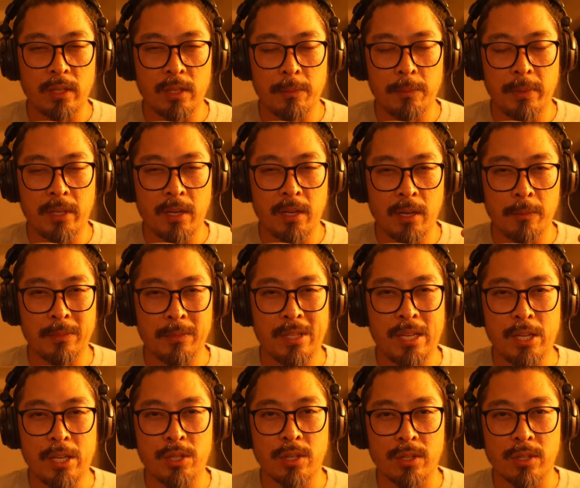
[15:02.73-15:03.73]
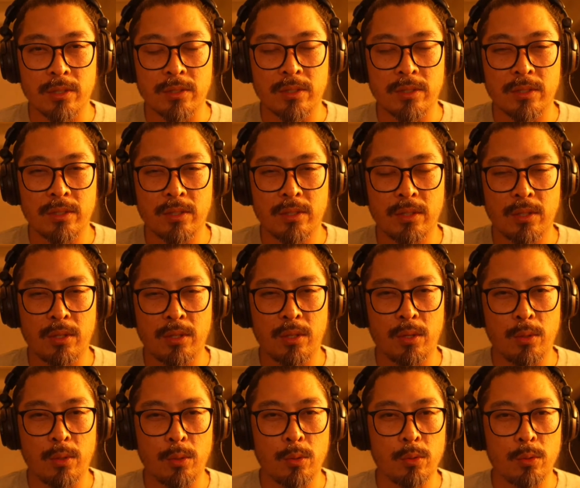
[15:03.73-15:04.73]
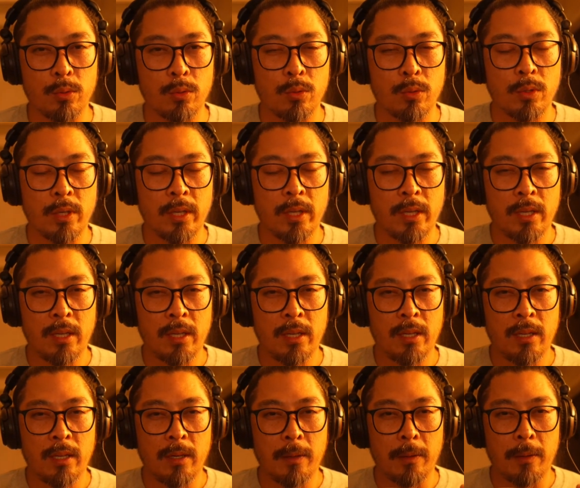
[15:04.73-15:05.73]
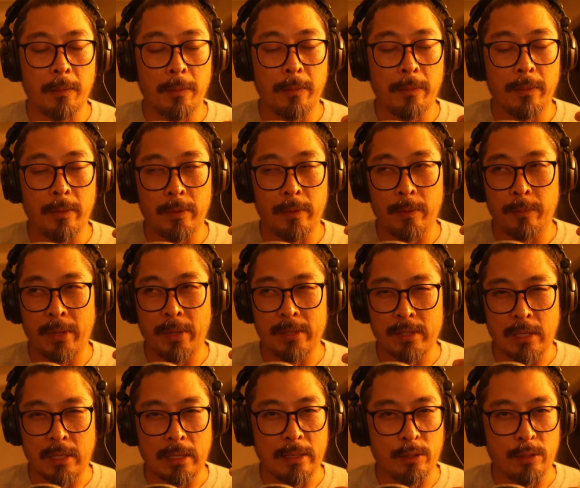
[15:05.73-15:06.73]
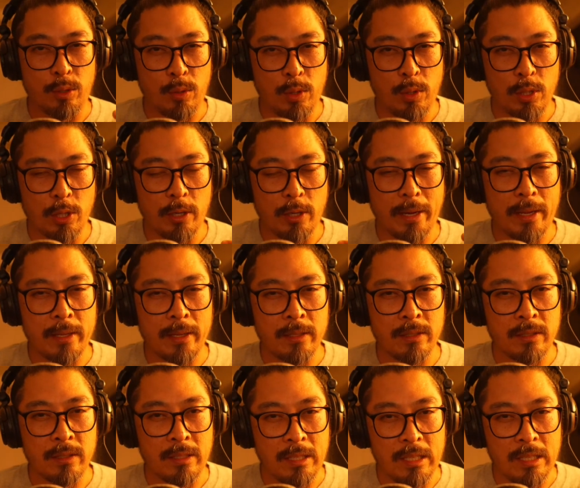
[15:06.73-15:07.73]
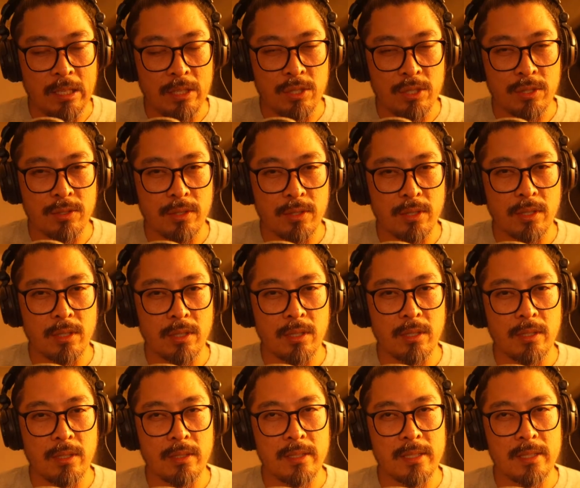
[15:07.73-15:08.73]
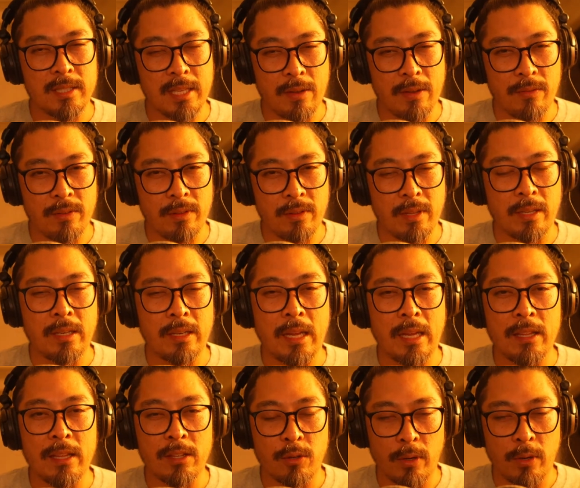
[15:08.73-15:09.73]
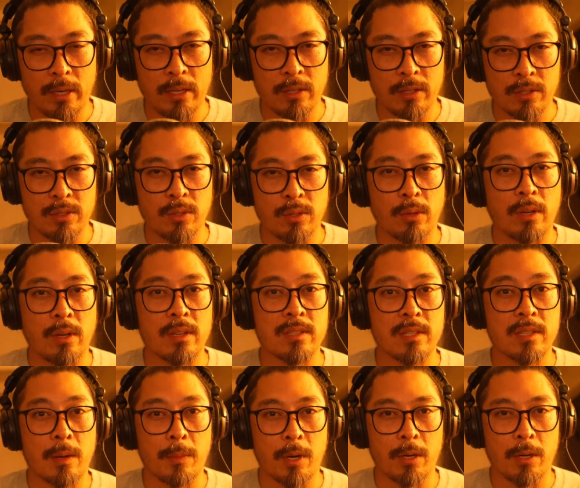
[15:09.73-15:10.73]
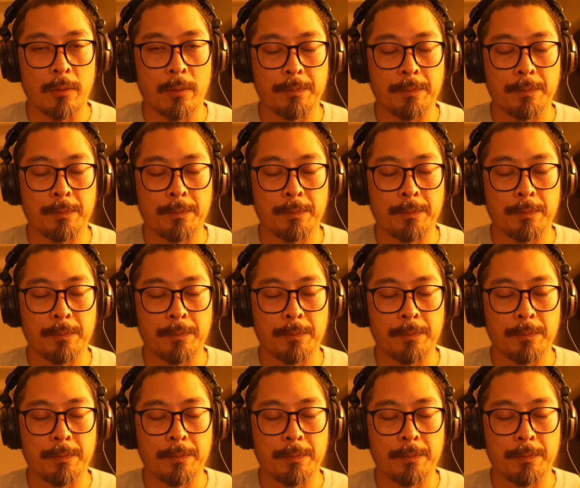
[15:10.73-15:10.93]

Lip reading: to become teachers to basically tutor and teach 7th and 8th graders during the summer.